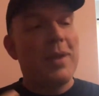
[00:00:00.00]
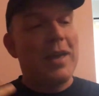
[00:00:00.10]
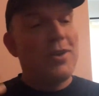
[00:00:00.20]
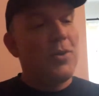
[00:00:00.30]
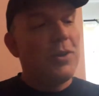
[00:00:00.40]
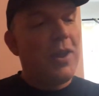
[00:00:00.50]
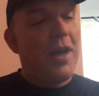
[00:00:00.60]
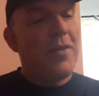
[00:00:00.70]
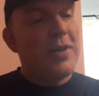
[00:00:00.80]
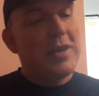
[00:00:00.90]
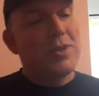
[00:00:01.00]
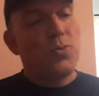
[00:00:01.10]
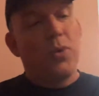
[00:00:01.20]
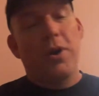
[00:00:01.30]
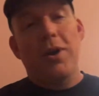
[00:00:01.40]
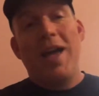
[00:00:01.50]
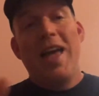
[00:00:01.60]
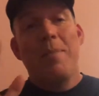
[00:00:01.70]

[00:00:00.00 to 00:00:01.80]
and you love His Word.